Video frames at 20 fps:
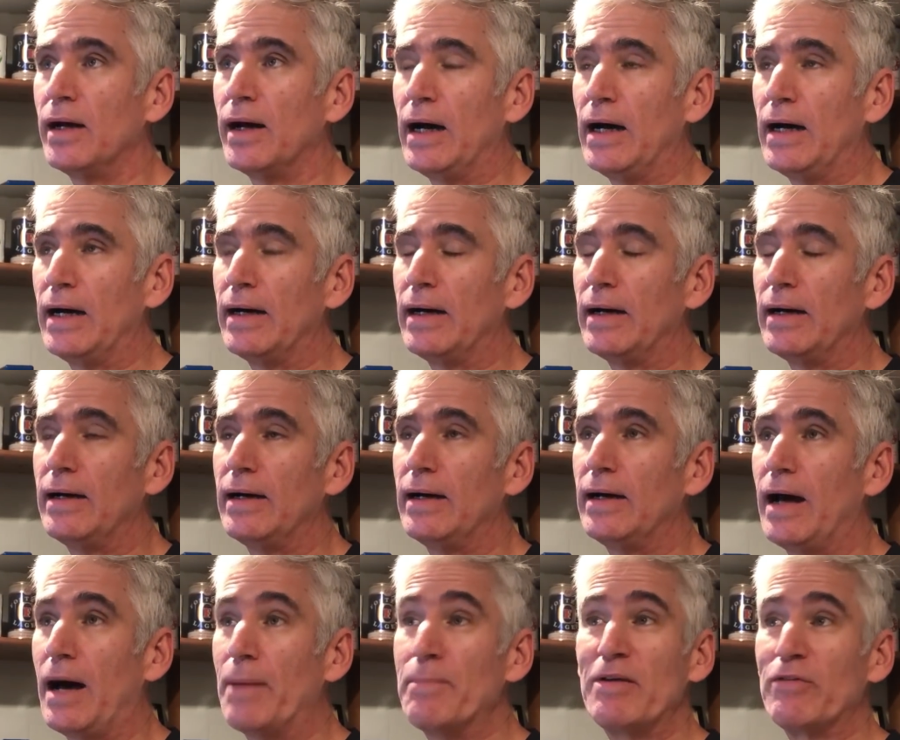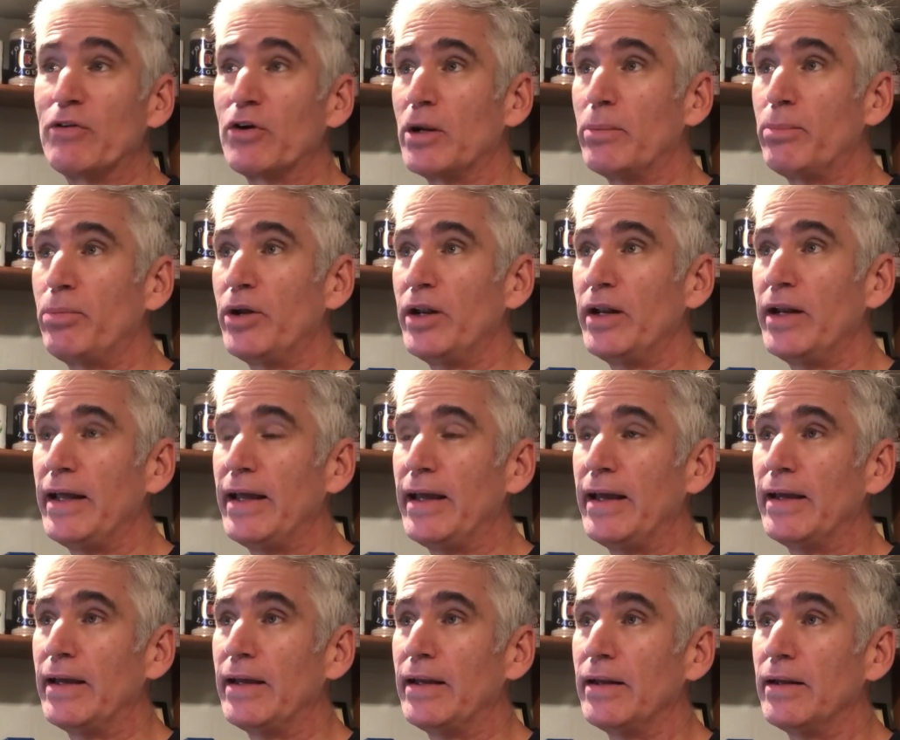I'm never going to put it
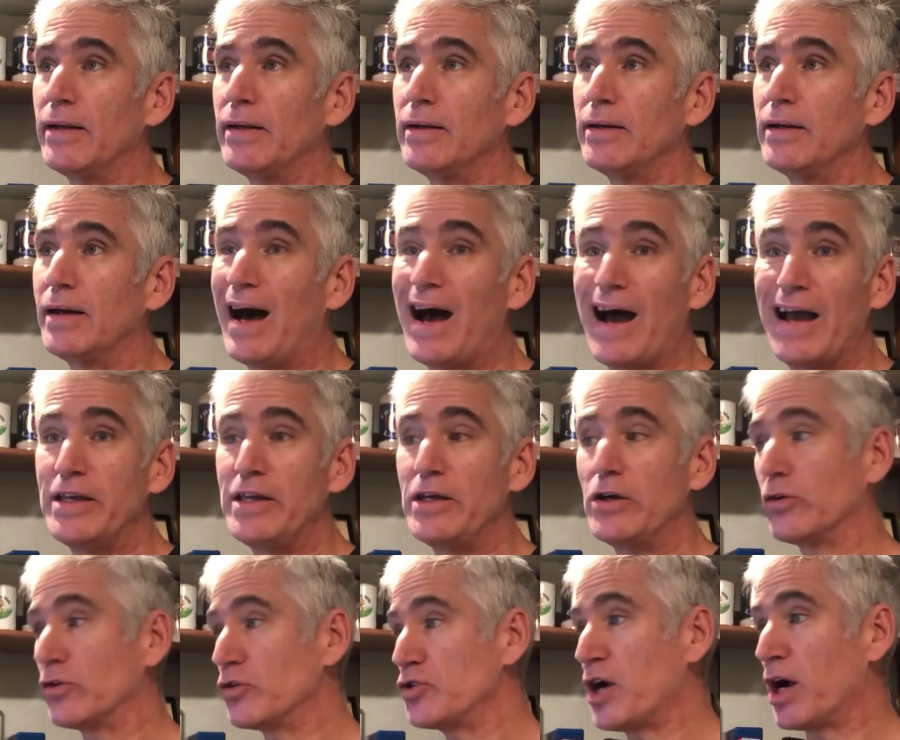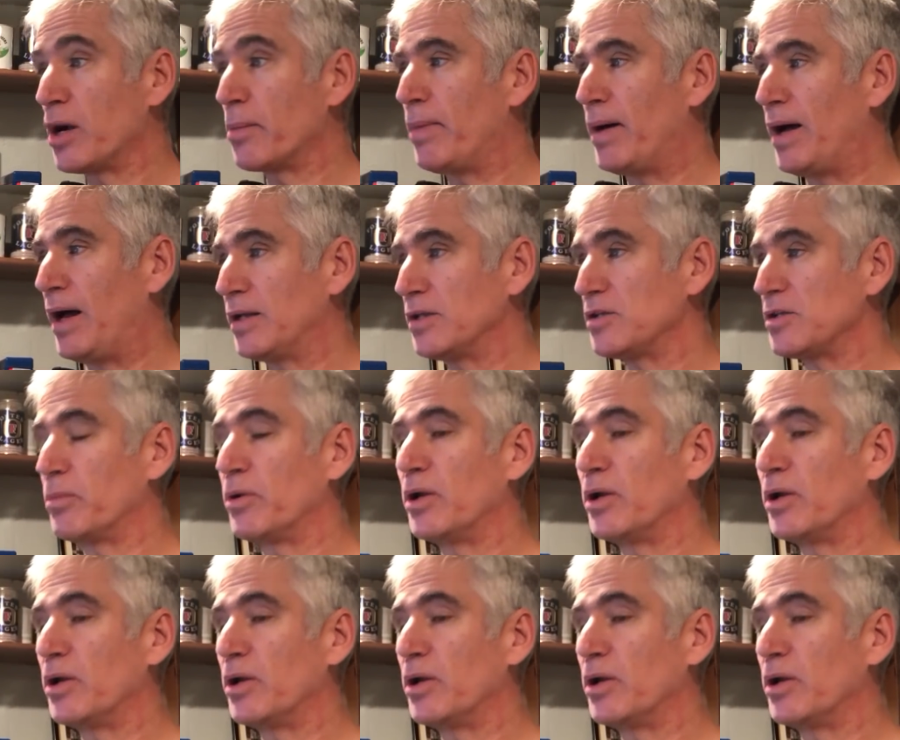in high yield or junk bonds.